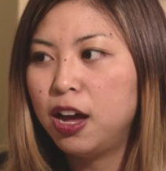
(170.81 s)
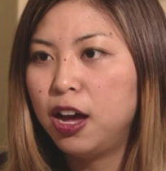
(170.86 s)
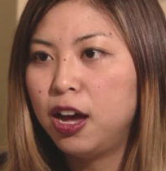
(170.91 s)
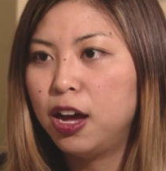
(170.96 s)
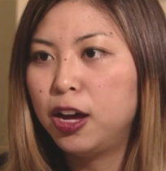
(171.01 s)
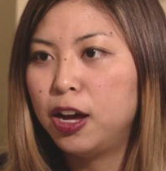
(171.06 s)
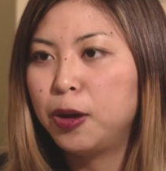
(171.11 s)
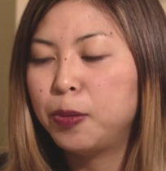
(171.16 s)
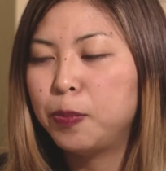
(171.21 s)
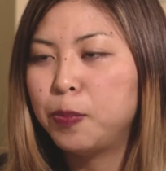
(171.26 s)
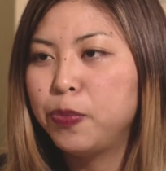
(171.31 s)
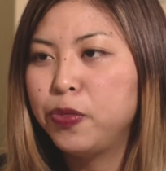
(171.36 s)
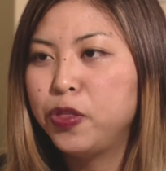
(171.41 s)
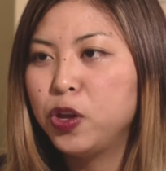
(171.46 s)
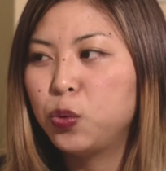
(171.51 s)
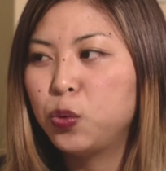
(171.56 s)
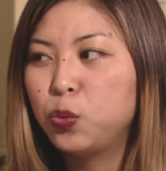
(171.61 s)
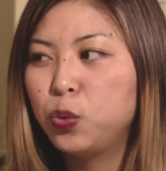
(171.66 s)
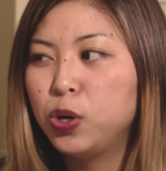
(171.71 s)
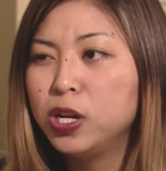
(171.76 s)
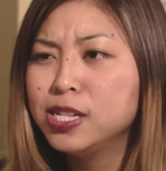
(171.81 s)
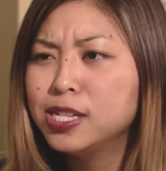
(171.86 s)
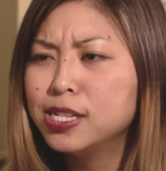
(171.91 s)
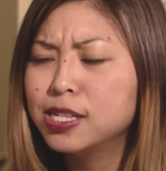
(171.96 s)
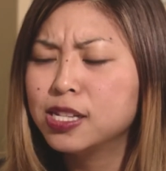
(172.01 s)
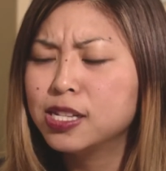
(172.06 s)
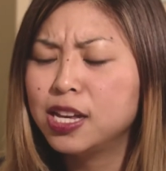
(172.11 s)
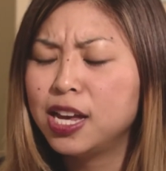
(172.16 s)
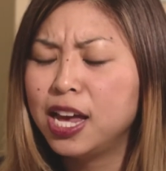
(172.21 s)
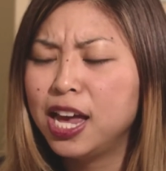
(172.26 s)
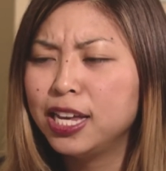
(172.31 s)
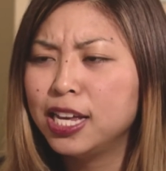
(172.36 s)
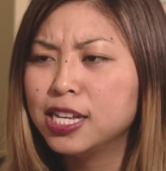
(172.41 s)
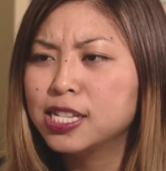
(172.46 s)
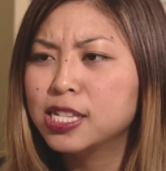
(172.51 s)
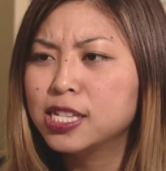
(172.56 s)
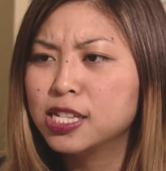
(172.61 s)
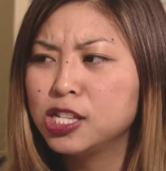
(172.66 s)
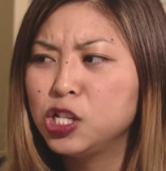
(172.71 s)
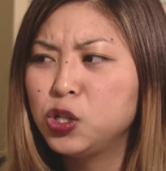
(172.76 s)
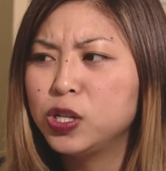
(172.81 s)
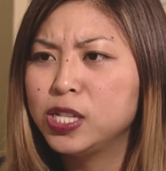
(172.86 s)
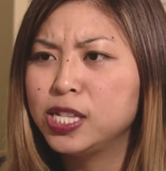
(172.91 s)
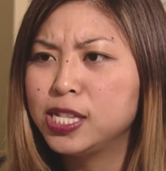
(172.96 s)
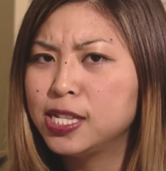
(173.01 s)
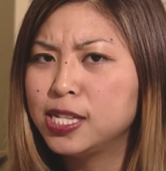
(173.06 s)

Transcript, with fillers: um, there was i guess you could